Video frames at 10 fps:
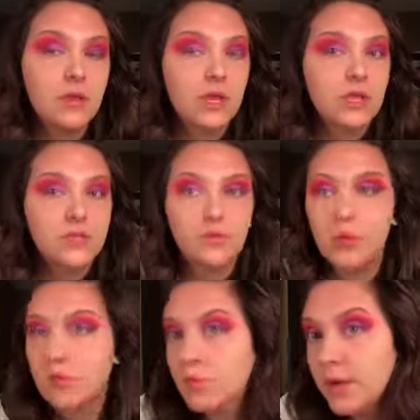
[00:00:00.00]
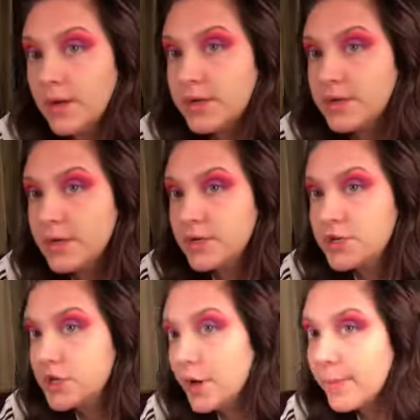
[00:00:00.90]
Because we want a
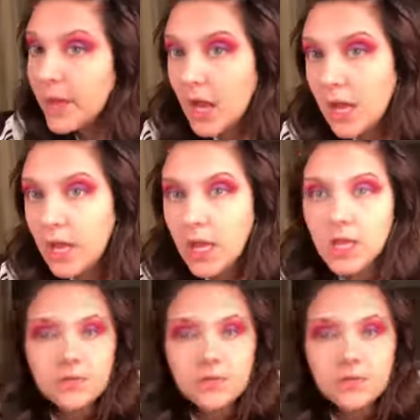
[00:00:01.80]
sharp eye.